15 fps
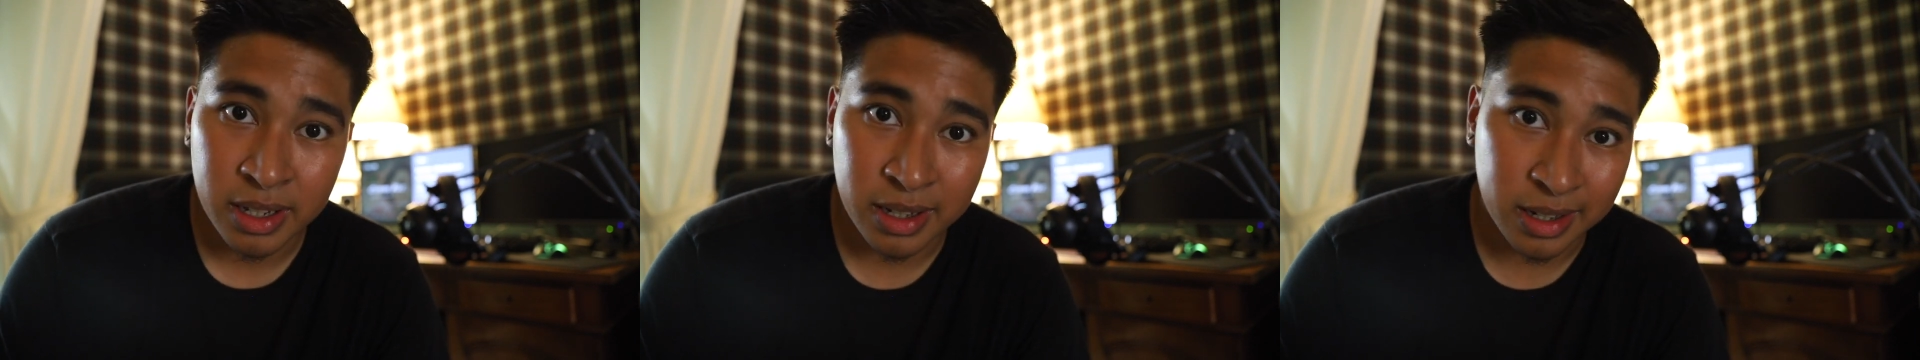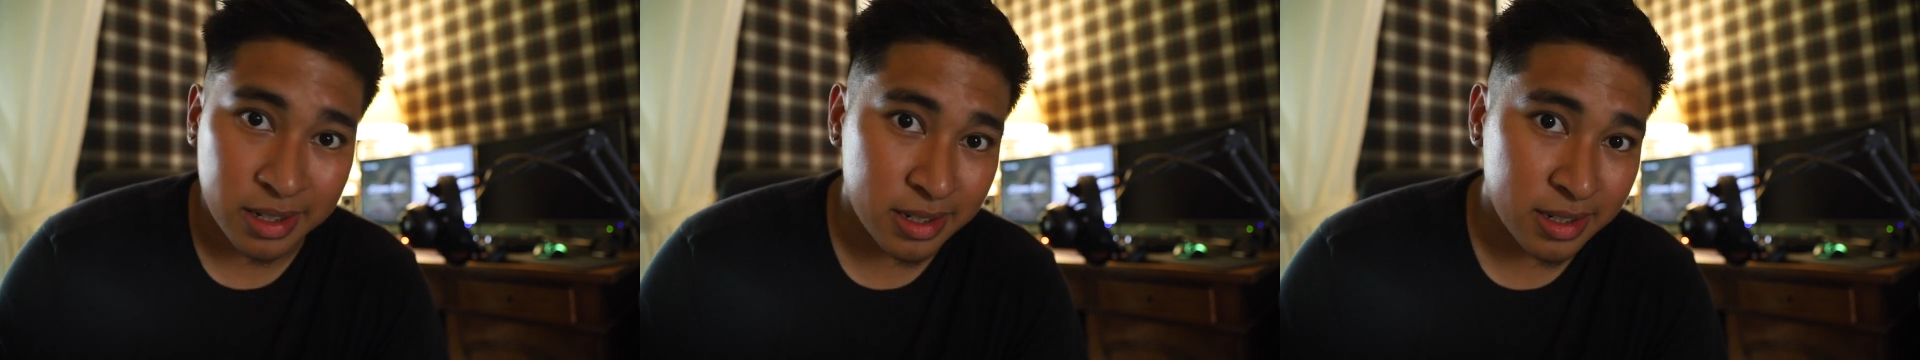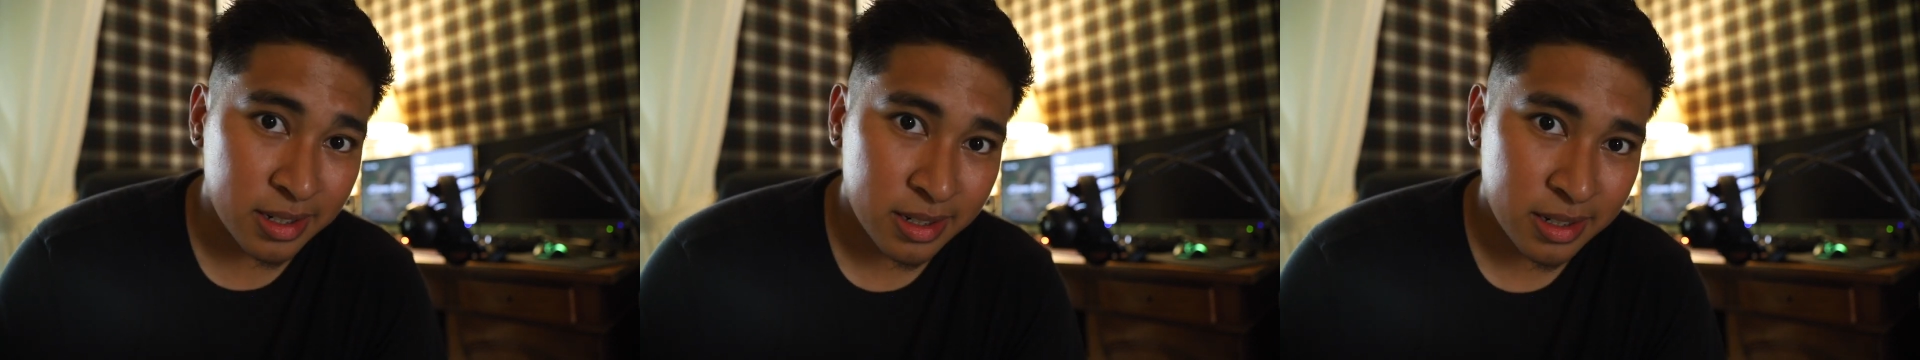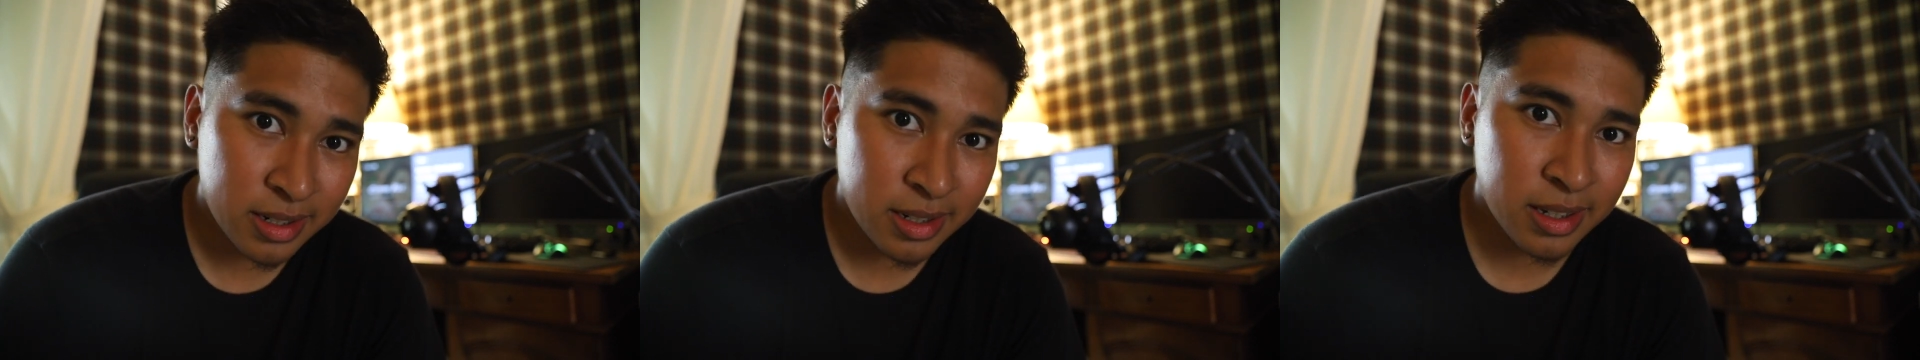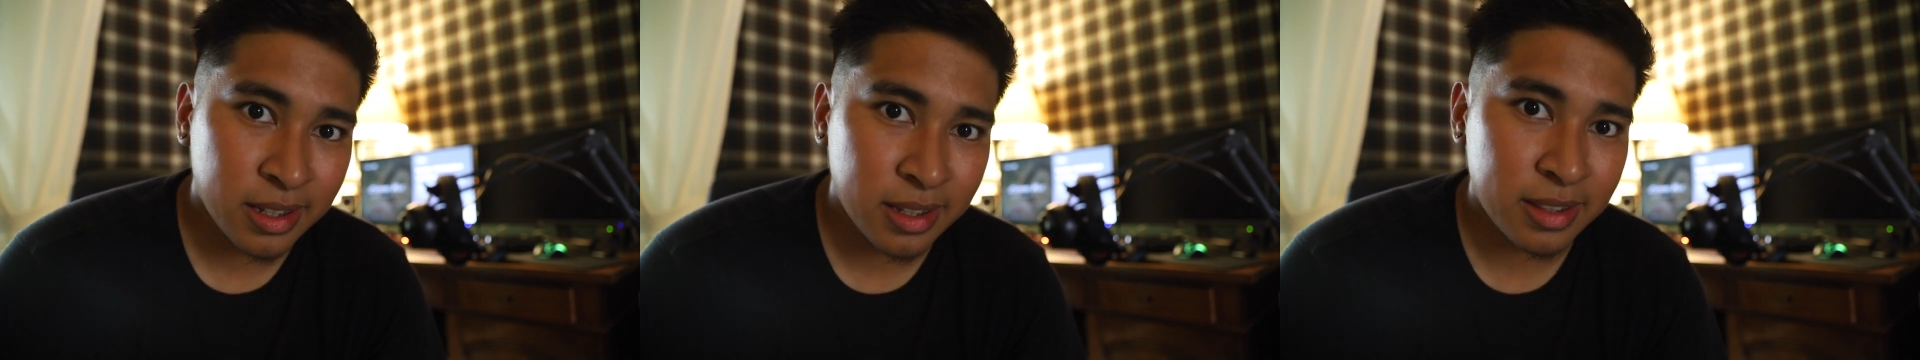because
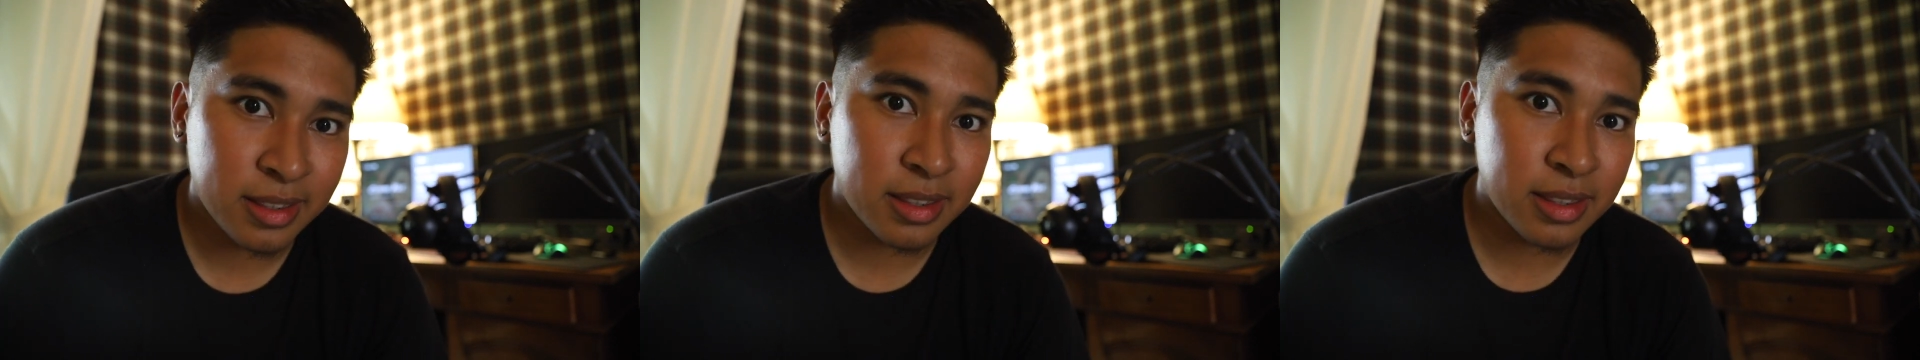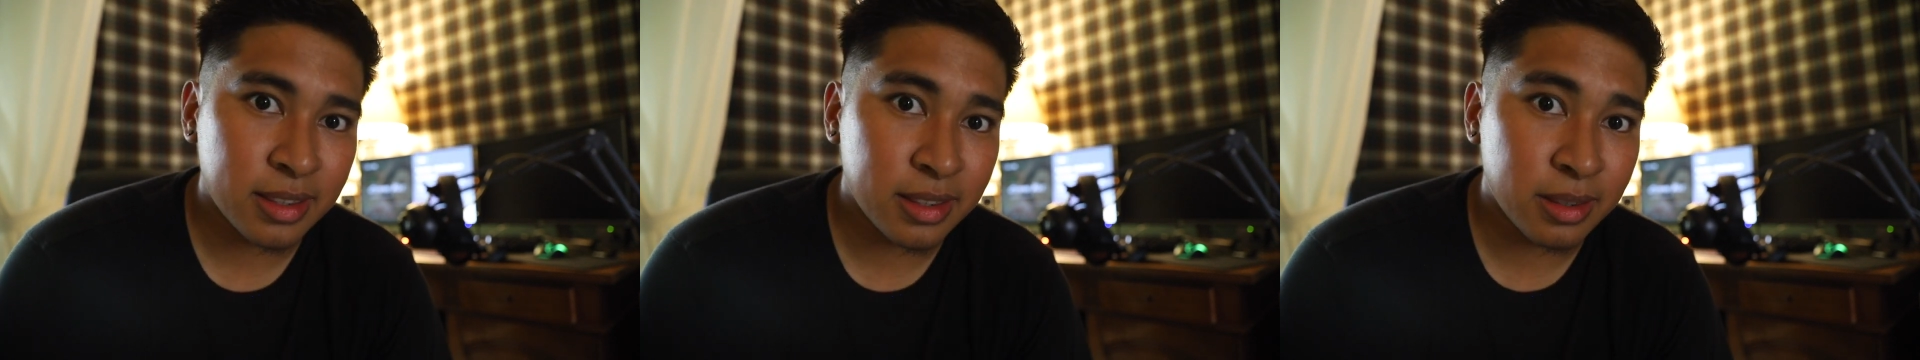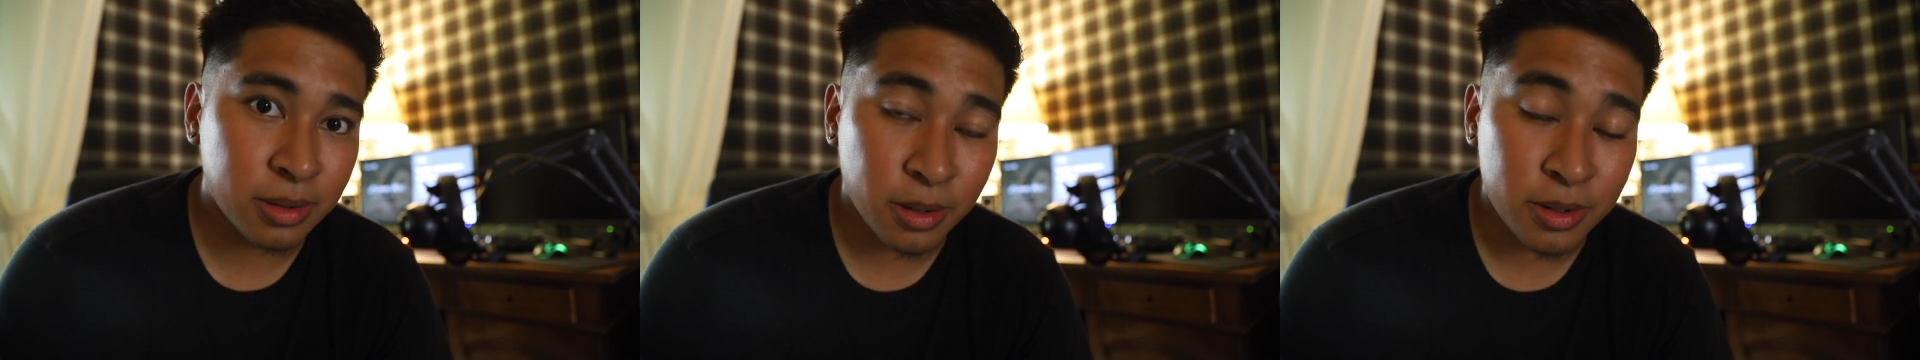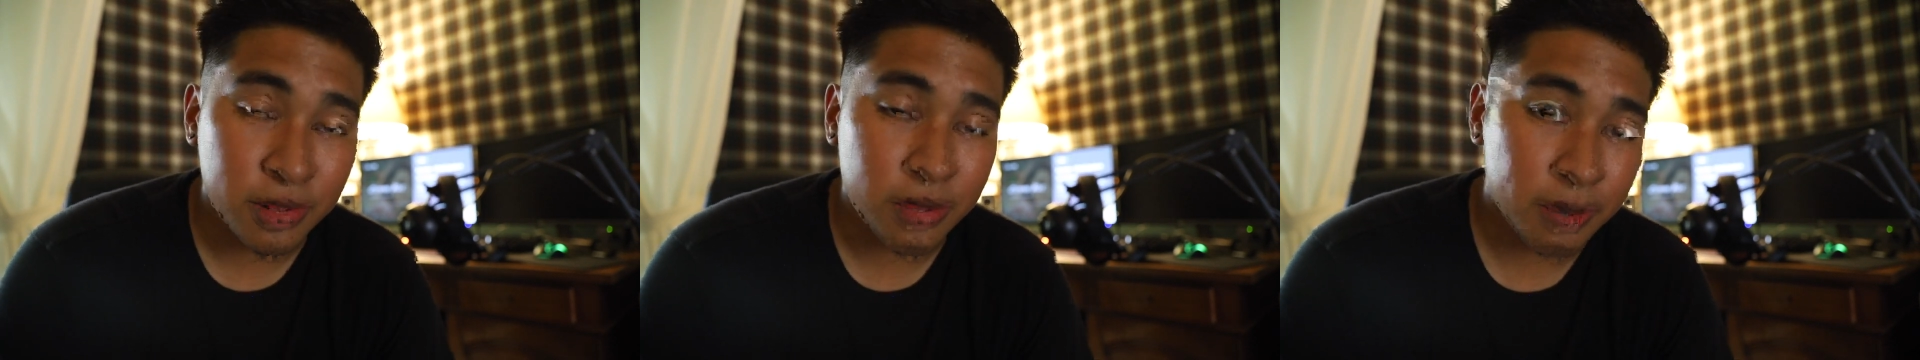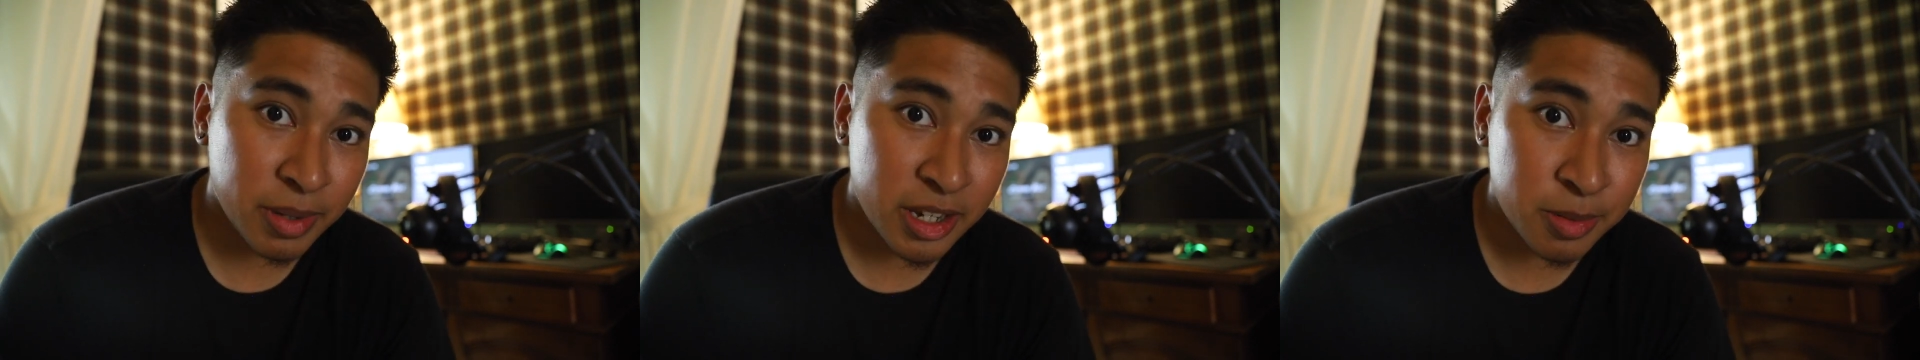those
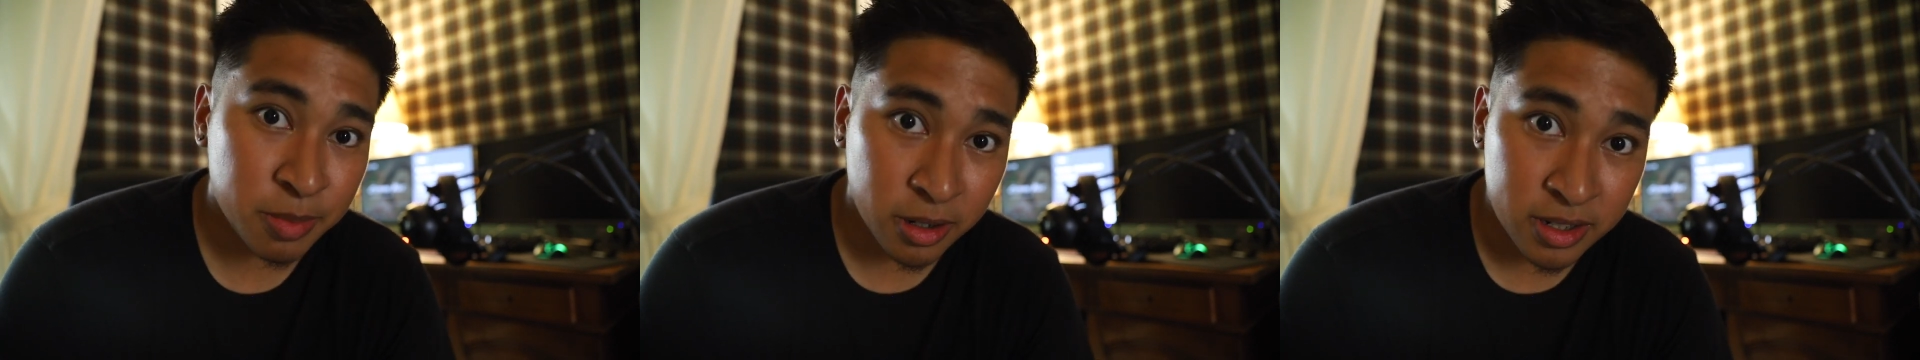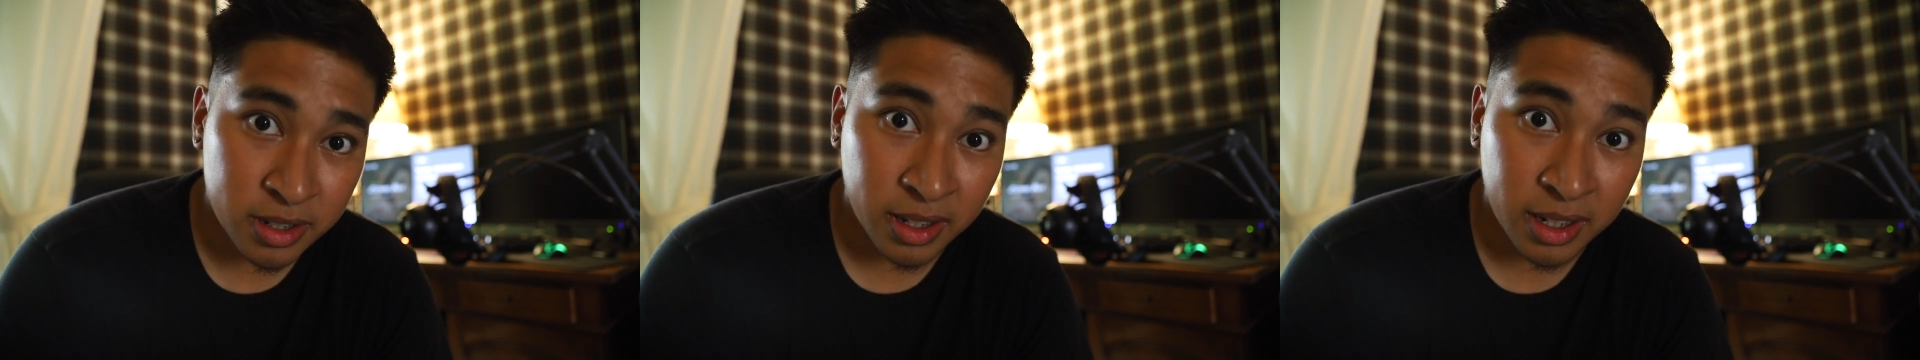are the best parts of